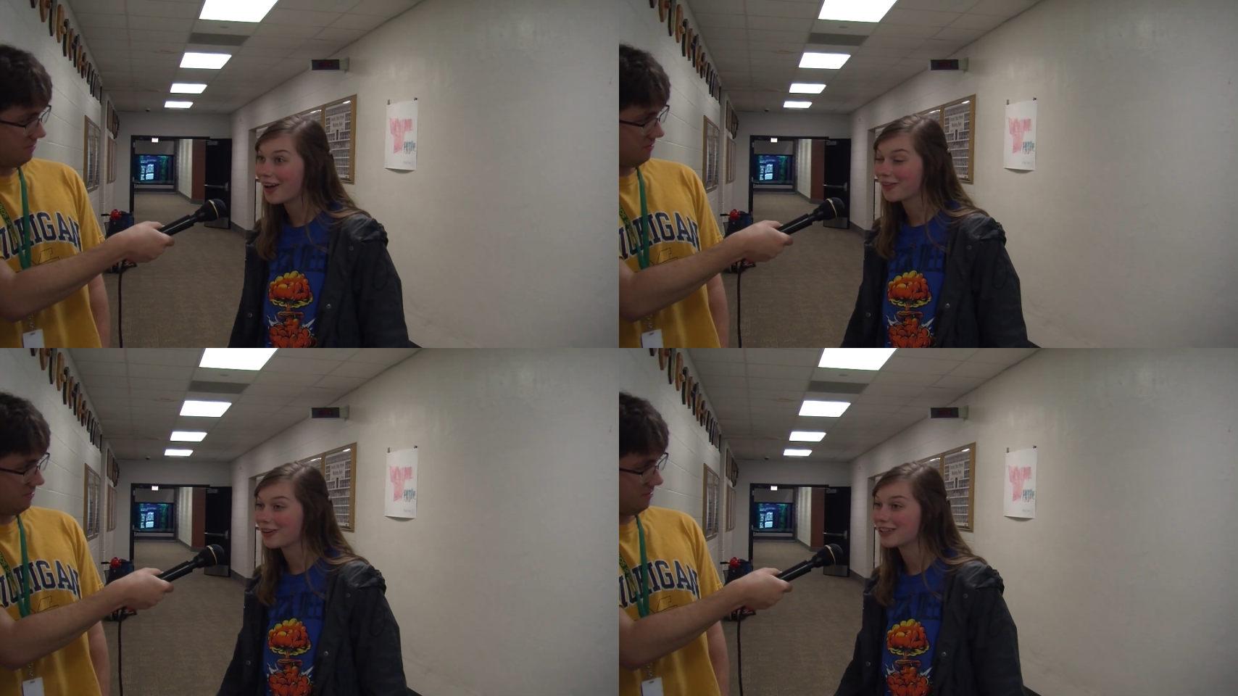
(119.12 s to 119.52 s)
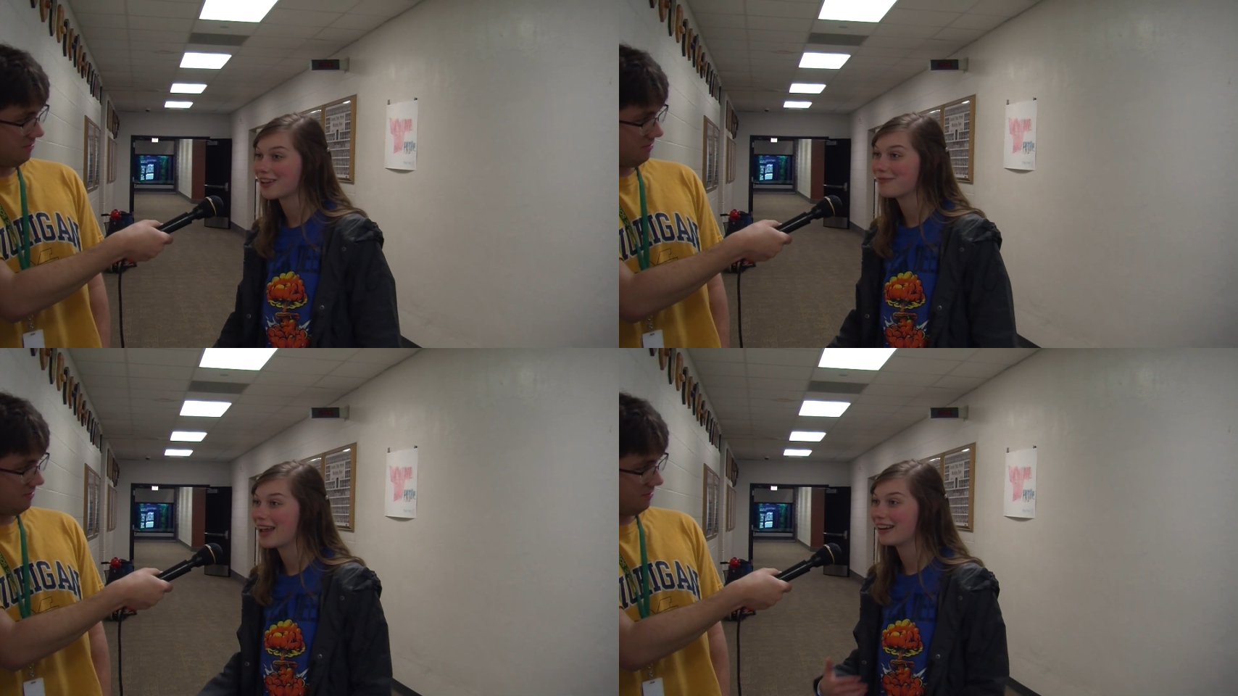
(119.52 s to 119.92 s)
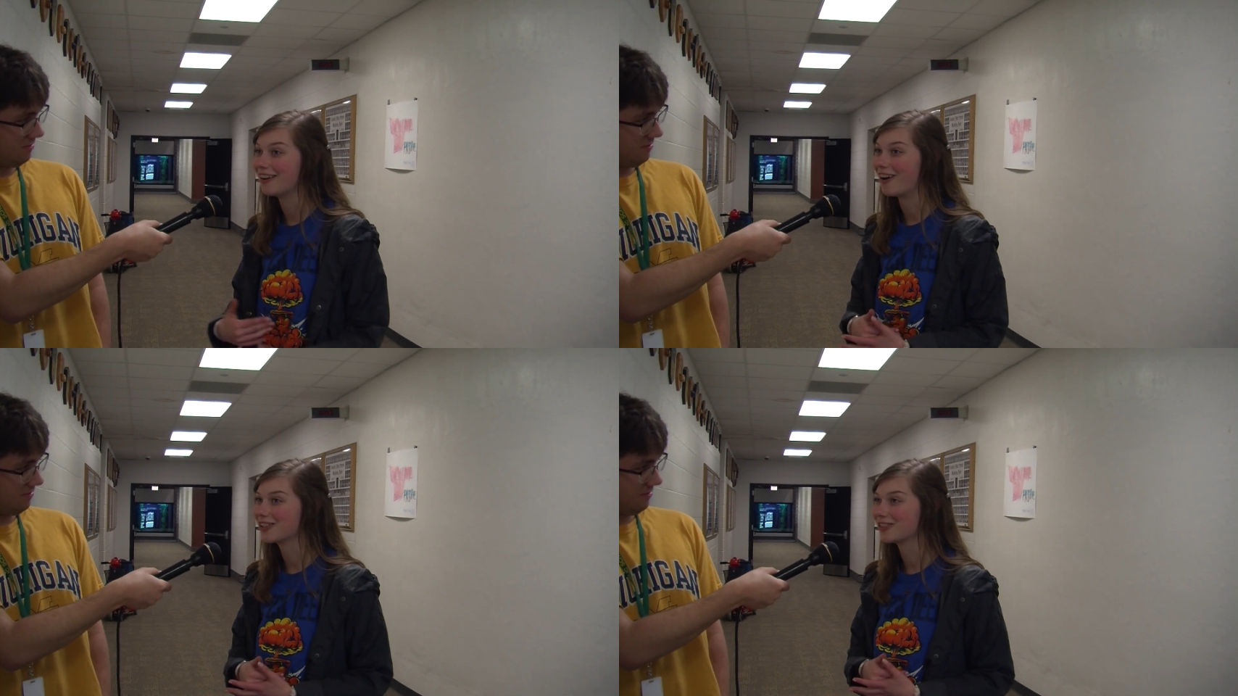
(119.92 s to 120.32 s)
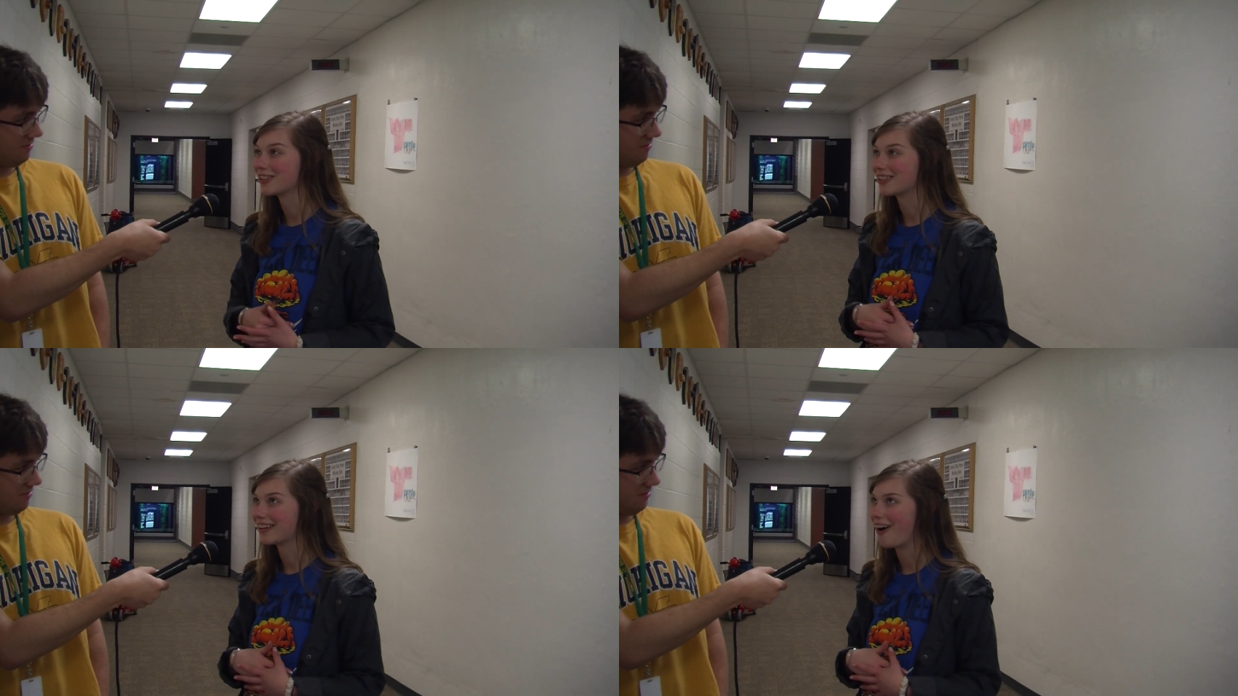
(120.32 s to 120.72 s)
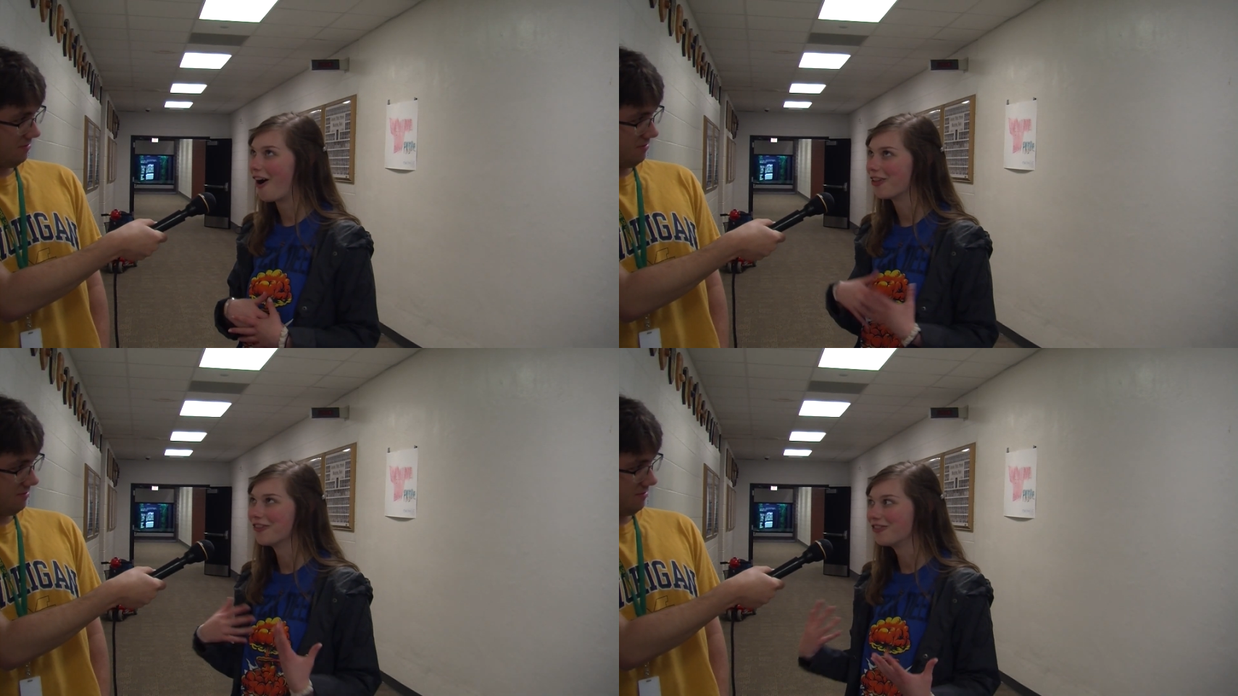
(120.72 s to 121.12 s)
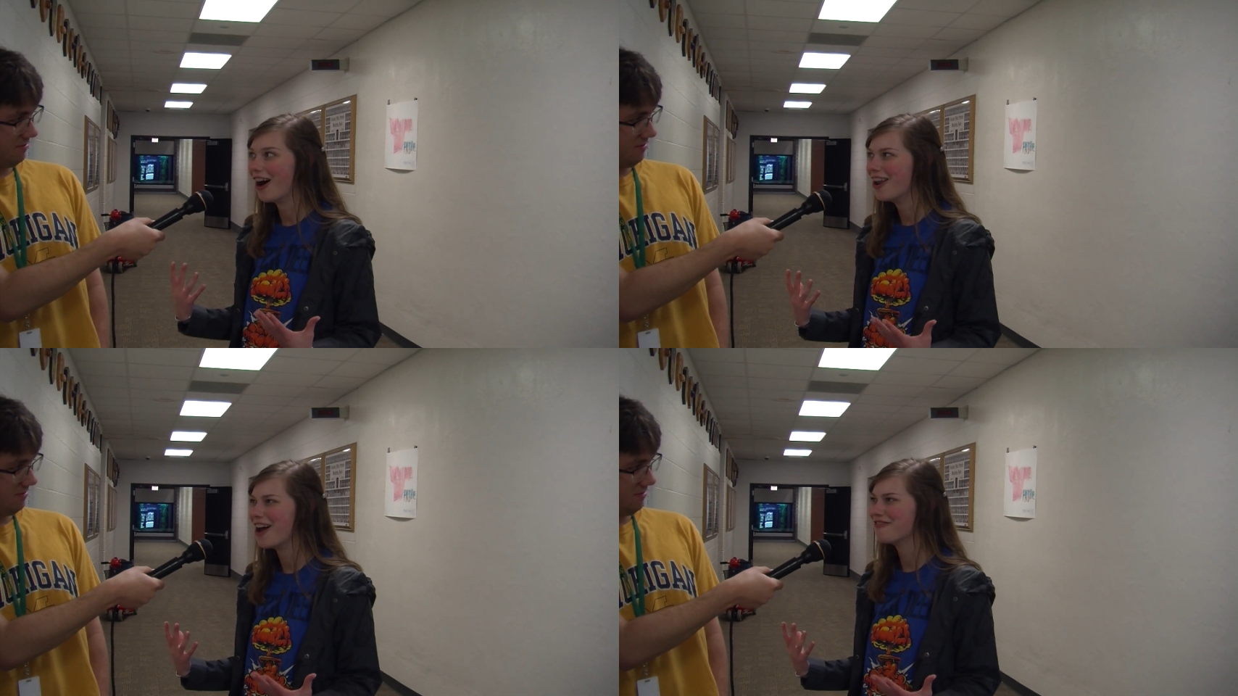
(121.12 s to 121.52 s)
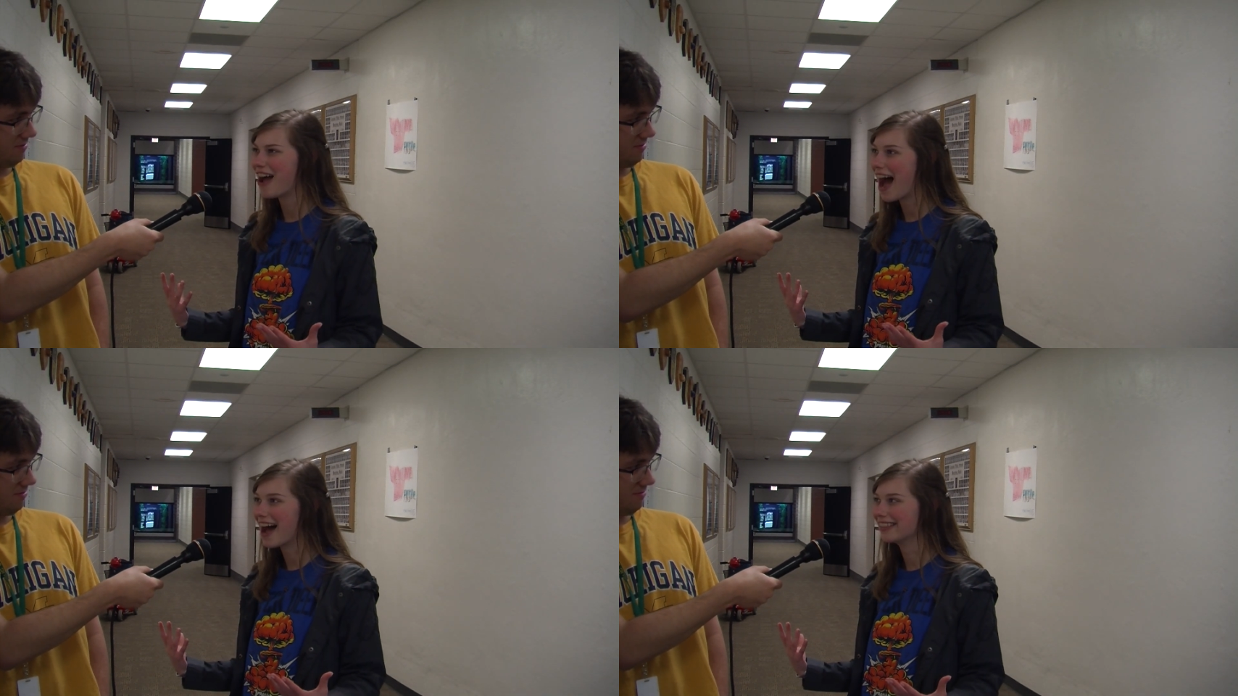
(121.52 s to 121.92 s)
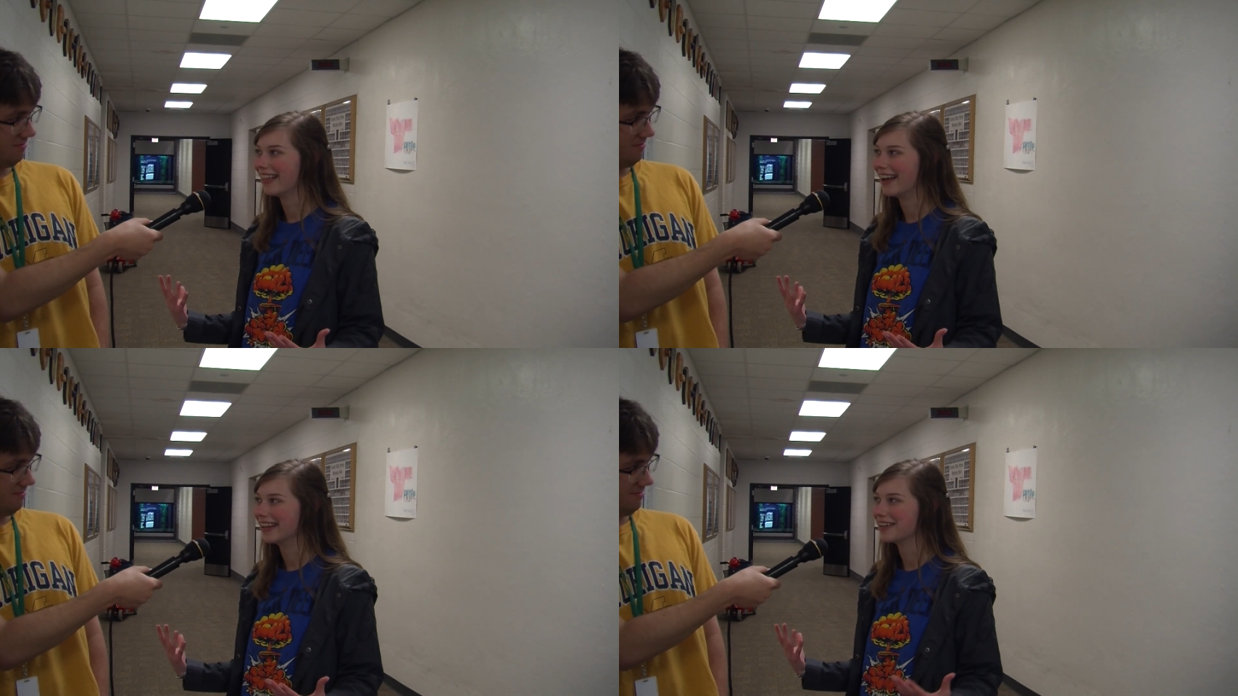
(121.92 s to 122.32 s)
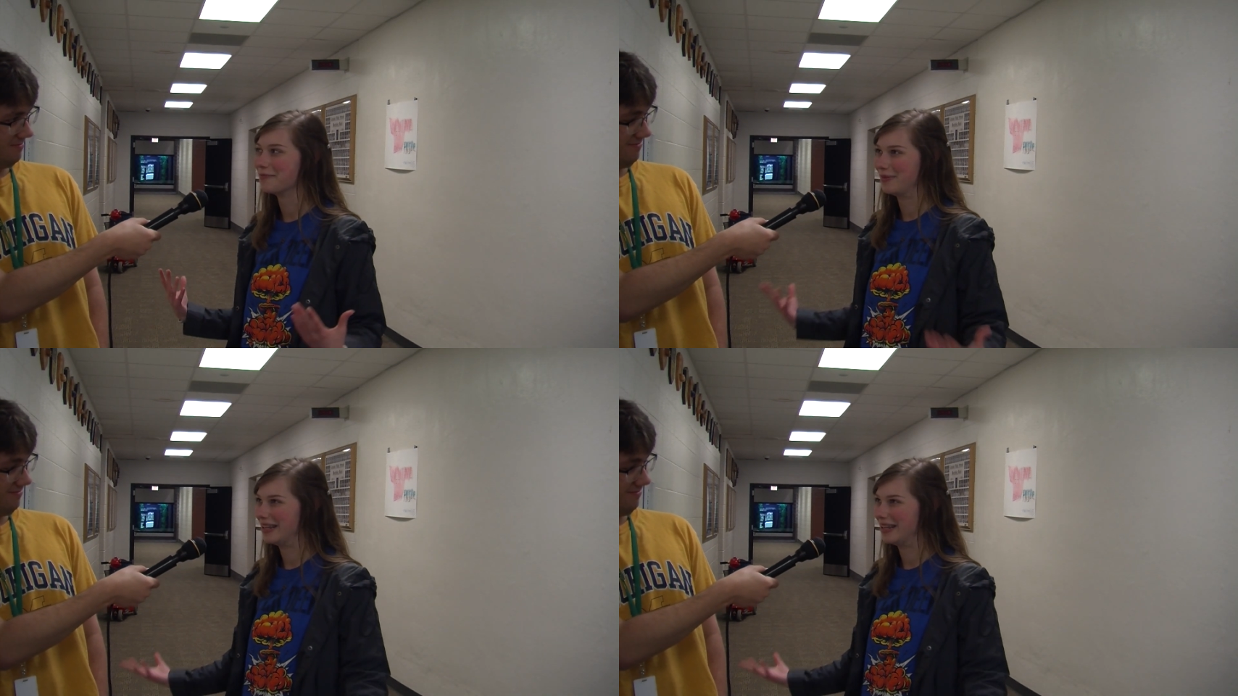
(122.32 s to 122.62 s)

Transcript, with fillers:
Speaker 1: all the friends I've made, and also just like all the fun I've had, like